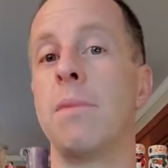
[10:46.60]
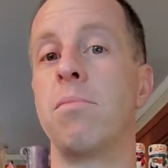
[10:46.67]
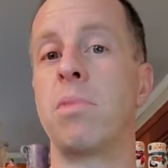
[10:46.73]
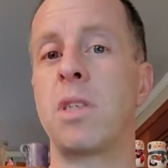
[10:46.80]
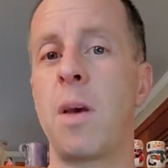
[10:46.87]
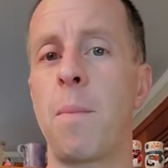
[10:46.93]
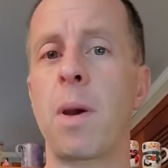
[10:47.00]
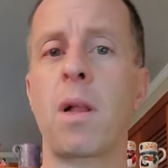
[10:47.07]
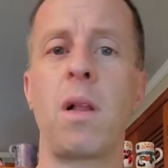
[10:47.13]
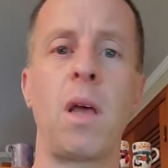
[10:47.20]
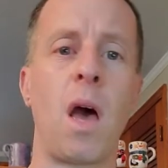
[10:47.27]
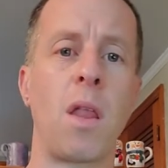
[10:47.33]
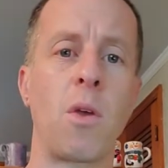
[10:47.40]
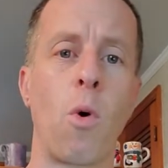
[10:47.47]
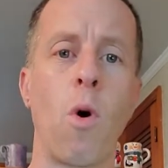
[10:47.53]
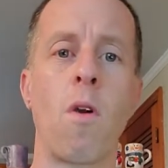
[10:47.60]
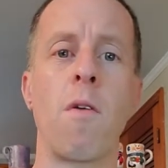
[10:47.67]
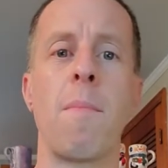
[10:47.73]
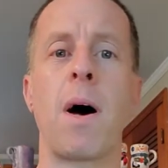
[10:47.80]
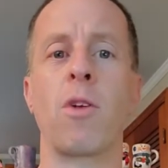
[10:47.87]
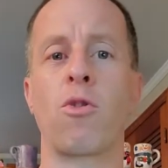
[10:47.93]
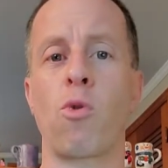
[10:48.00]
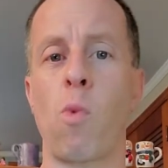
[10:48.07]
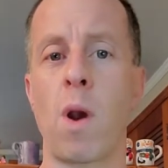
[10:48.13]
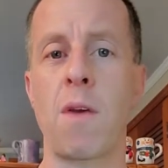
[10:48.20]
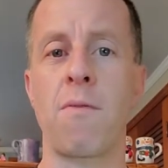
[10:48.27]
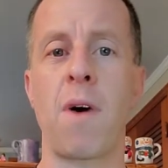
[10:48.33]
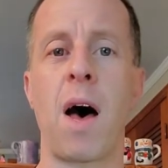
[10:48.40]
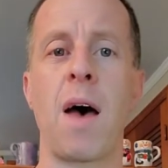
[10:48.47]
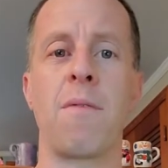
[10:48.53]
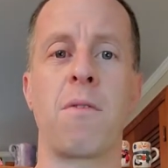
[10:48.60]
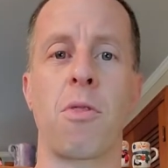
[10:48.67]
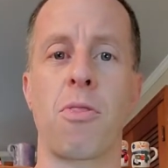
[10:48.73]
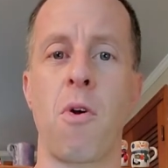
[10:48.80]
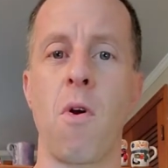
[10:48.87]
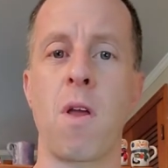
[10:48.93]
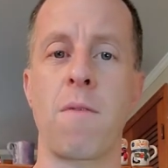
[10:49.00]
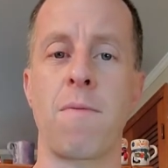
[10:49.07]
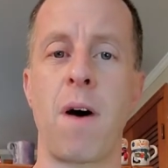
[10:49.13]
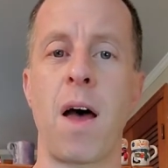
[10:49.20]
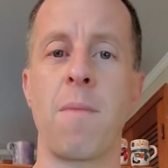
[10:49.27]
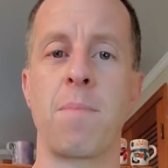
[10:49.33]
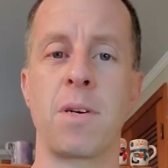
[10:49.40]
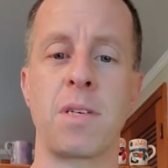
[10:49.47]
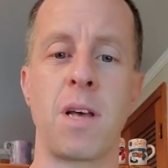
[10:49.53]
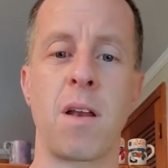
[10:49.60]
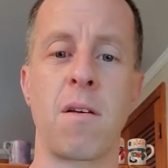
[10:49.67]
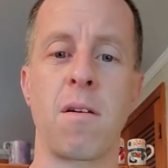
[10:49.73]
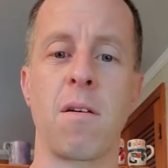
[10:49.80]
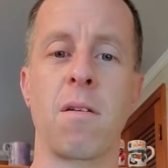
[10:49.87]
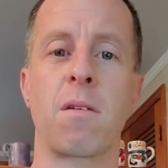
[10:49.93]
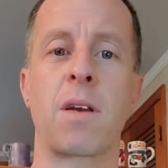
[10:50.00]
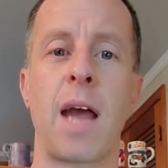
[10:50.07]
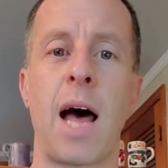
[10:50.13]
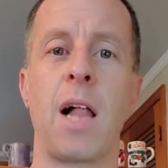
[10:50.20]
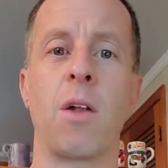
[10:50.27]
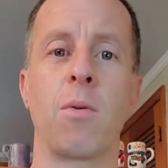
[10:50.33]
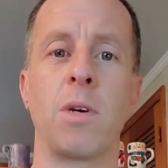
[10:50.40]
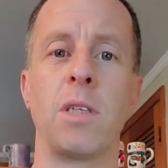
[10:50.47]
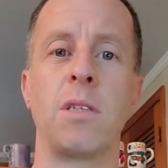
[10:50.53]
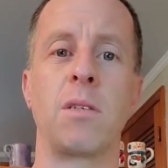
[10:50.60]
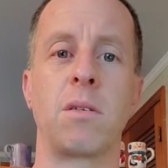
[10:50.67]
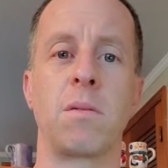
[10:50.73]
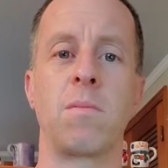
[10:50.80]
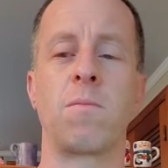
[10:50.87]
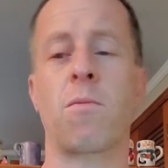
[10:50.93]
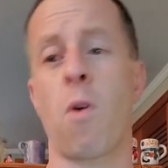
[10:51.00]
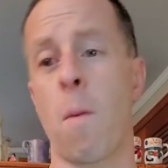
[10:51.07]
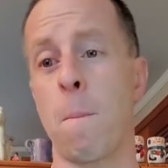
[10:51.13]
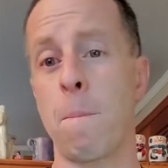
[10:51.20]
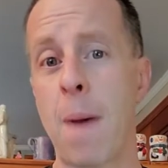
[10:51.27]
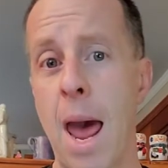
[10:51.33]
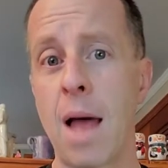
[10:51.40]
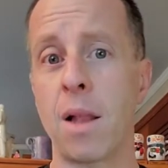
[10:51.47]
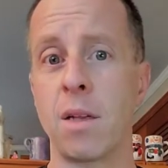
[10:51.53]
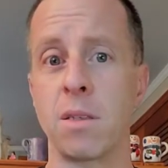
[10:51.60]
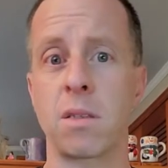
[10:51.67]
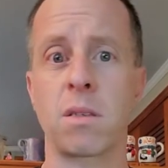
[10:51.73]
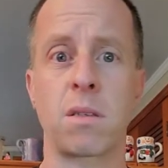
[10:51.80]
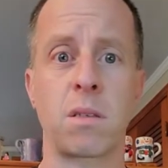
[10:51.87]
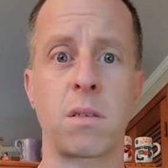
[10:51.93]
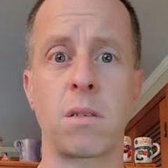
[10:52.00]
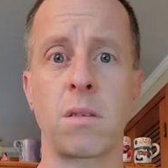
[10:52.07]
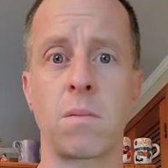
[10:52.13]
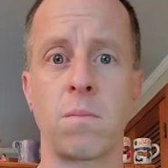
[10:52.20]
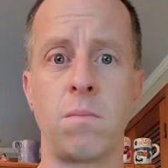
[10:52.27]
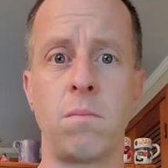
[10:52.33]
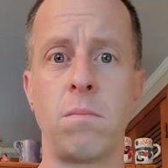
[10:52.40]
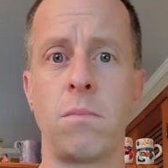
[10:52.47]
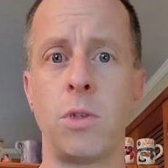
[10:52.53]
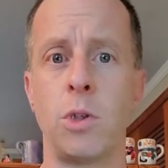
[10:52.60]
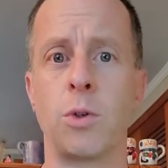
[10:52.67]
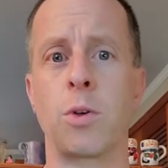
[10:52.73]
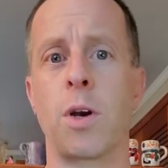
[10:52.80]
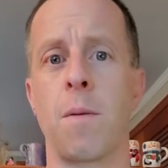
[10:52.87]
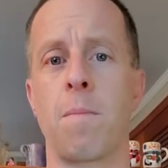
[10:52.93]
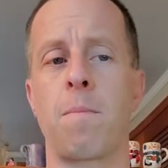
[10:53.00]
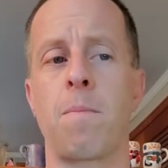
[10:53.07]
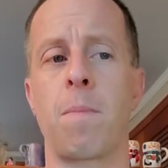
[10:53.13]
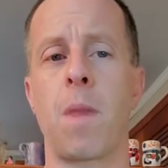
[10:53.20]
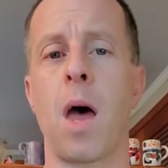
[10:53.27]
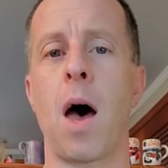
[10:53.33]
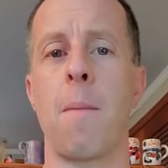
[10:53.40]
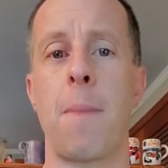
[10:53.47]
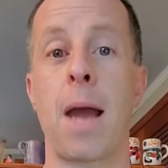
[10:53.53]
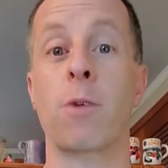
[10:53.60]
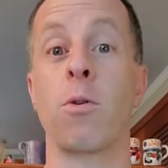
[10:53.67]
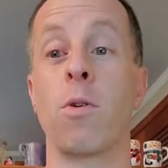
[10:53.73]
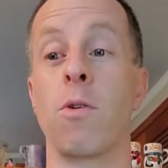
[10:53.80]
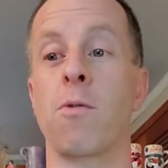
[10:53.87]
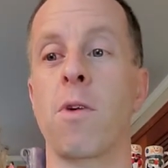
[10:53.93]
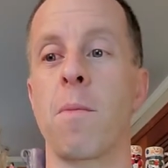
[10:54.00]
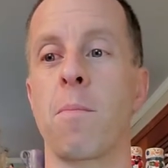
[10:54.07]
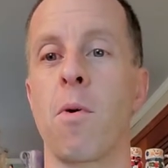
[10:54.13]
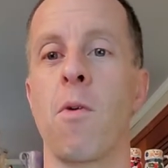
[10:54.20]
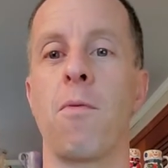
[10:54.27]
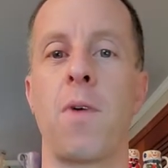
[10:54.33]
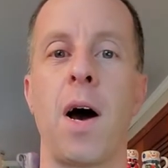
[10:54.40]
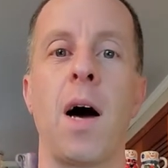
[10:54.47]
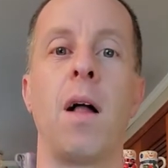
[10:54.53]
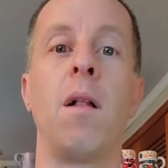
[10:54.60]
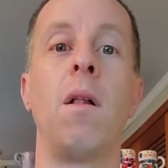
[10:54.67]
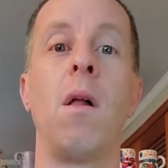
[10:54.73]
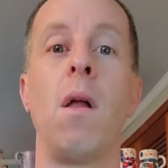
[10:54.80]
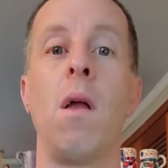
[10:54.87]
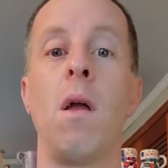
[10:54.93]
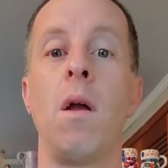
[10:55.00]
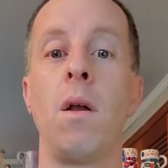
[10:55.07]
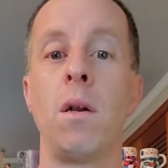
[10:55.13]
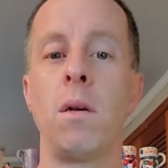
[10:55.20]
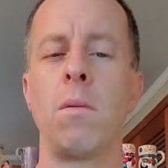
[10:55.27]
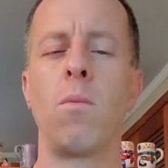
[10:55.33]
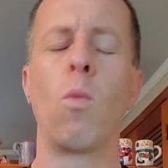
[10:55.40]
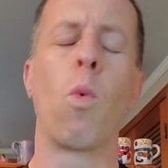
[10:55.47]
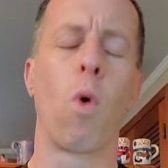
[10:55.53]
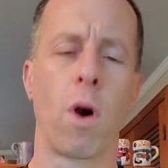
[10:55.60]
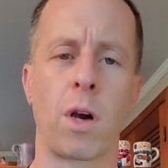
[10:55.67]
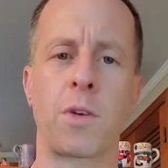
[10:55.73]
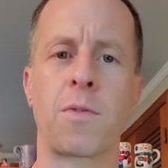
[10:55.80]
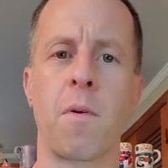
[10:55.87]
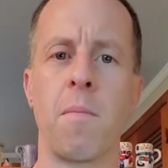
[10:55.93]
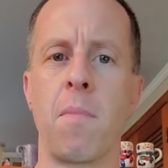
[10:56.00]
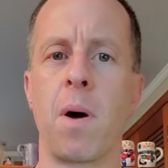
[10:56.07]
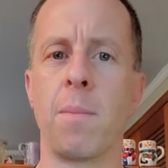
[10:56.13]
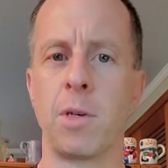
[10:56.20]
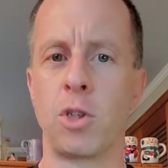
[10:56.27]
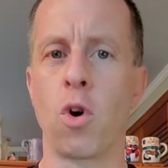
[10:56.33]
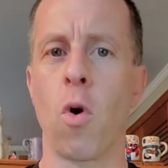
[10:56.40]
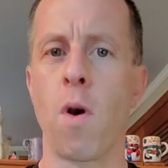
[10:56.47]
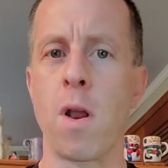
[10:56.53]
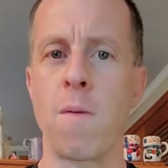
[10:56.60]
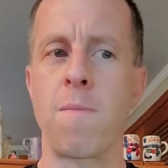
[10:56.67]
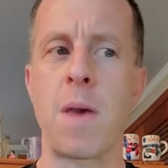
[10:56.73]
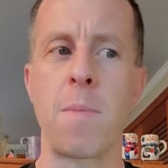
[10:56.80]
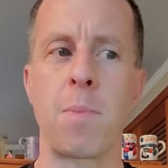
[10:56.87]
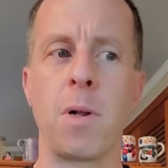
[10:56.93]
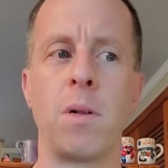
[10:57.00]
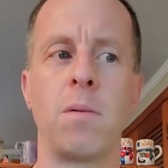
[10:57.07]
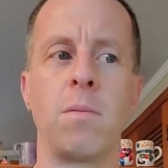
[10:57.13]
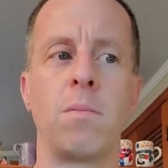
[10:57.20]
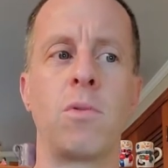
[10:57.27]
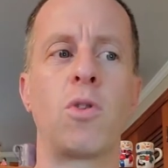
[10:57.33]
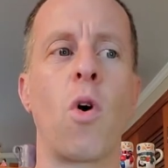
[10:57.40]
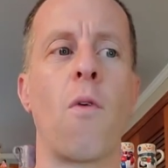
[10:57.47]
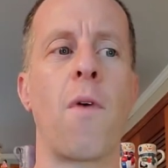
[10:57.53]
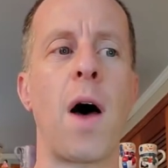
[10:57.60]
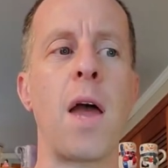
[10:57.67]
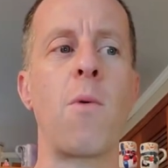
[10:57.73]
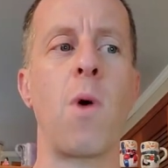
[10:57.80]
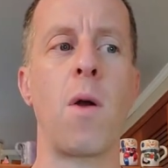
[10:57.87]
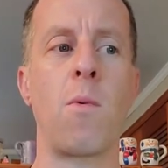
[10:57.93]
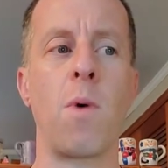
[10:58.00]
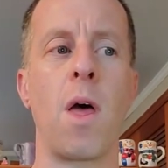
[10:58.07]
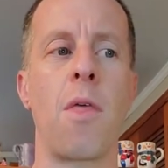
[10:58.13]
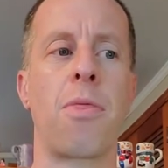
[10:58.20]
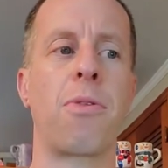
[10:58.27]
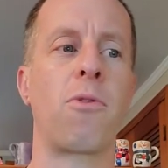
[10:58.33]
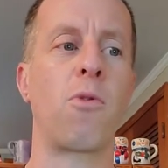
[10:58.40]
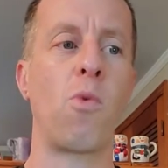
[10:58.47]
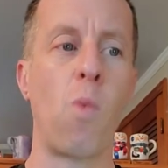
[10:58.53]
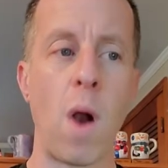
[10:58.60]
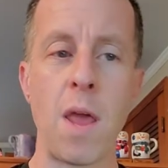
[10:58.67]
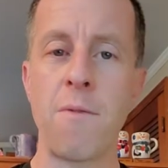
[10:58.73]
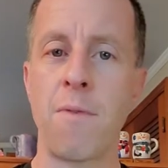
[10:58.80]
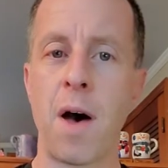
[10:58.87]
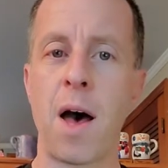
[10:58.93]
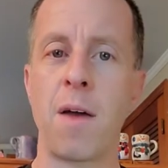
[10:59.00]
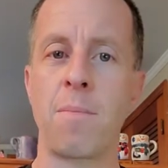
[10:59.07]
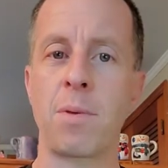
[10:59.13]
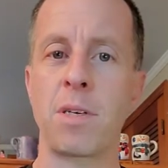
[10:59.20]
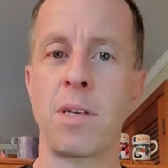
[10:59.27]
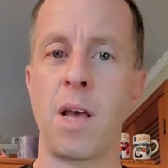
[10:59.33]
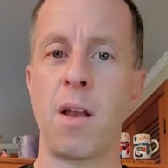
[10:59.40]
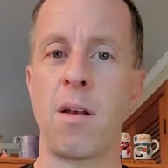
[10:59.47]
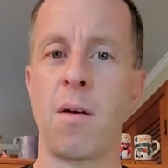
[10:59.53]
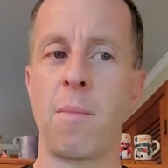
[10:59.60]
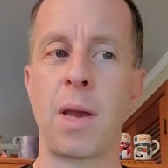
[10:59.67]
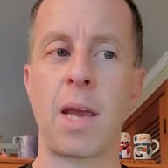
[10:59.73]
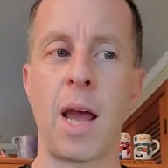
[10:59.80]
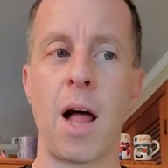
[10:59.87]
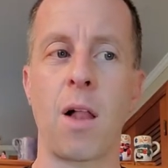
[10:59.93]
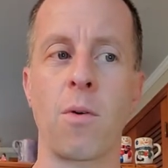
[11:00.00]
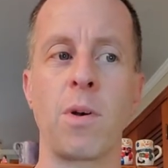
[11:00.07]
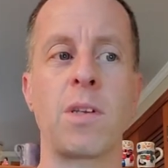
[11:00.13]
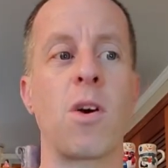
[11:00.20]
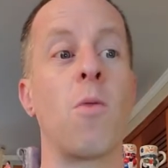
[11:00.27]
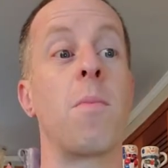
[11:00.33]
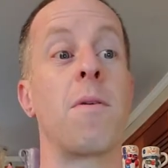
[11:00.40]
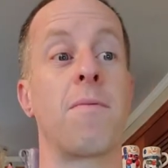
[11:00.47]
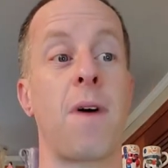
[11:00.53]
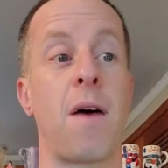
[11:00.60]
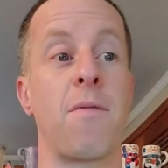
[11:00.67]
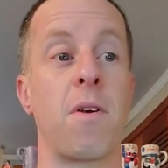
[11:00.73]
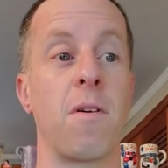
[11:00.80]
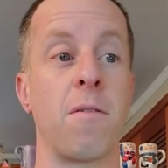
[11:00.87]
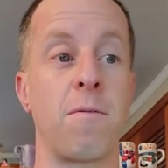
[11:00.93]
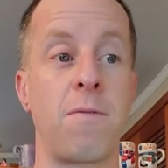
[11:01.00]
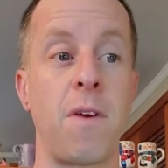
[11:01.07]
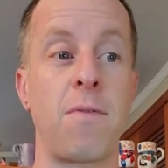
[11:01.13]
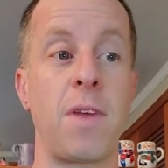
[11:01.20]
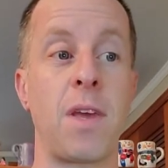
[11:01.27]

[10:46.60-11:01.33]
Typically on the order of about 25 to 35% of your calories for a balanced macronutrient profile works for a majority of people. So if I went with 25% of my calories, that would be 550